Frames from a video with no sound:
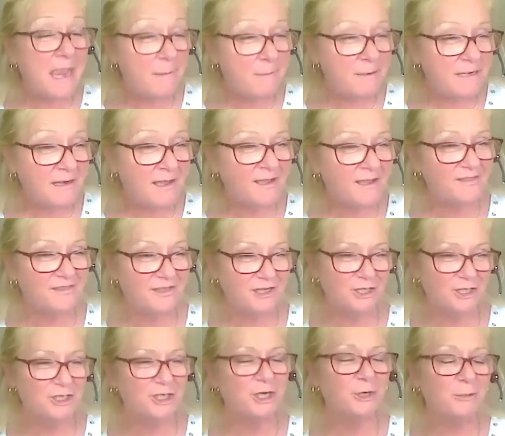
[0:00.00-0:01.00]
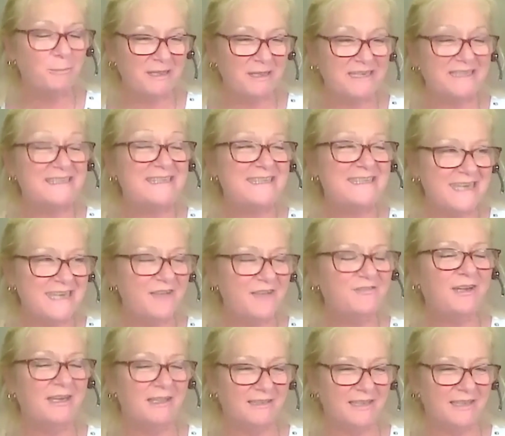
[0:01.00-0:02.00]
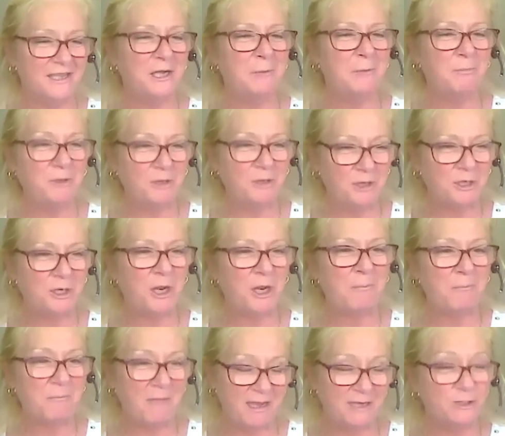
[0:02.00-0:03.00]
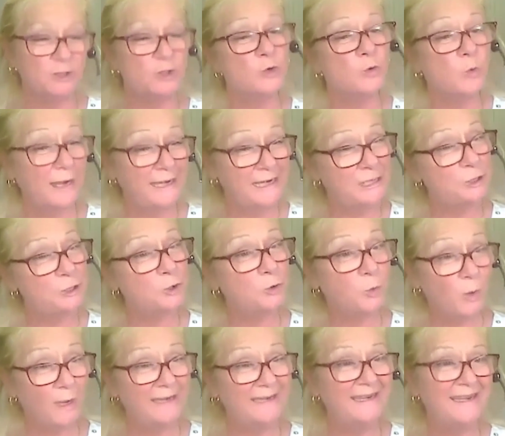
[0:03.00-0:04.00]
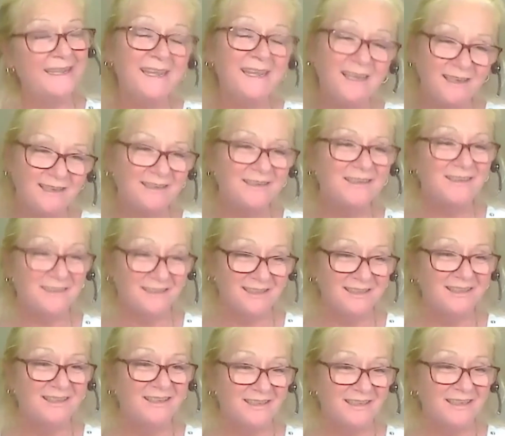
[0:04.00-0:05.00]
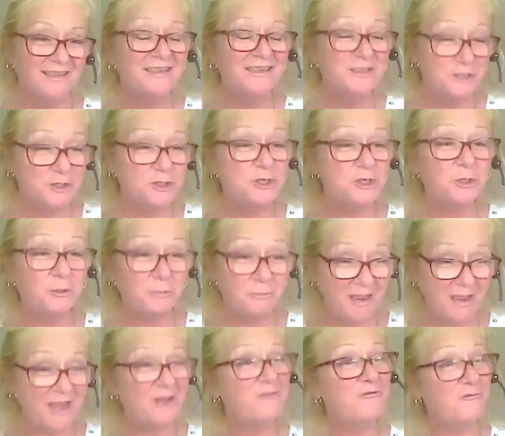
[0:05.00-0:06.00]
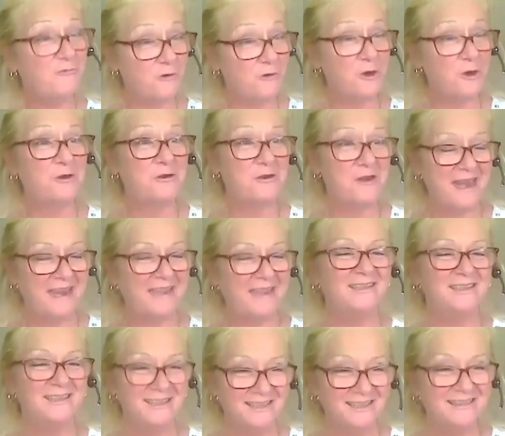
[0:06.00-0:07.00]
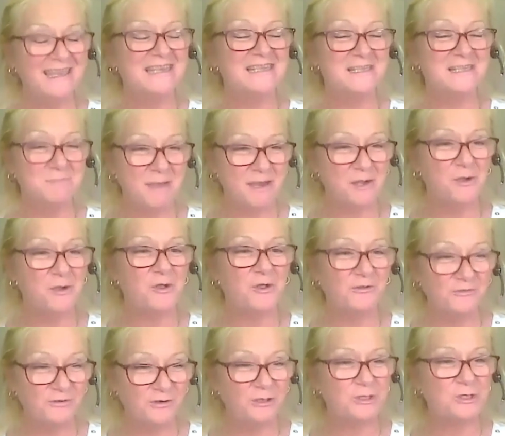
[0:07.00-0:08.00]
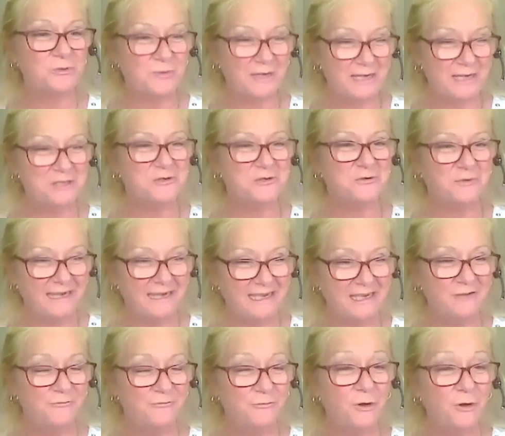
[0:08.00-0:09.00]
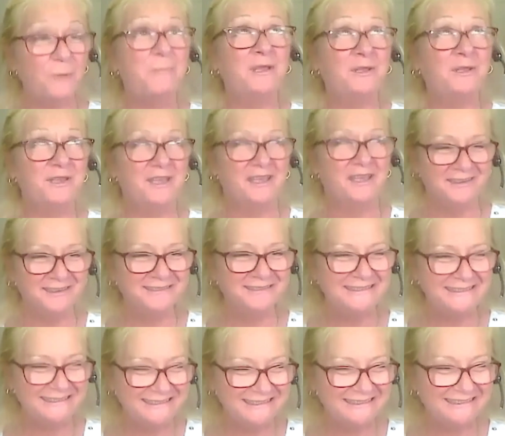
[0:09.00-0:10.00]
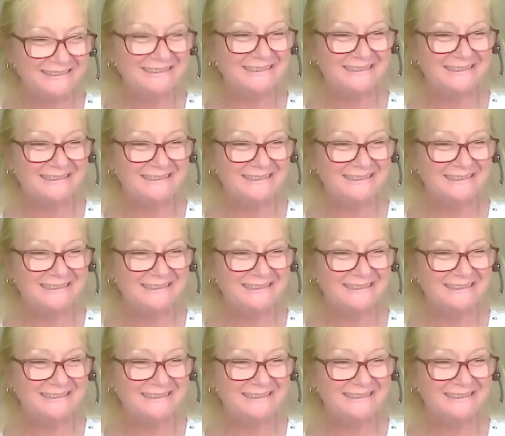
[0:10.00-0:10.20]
maybe not this year, but definitely going to put it on my 2020. Oh, good. To good. make four grand. That's my goal for 2020. Four million.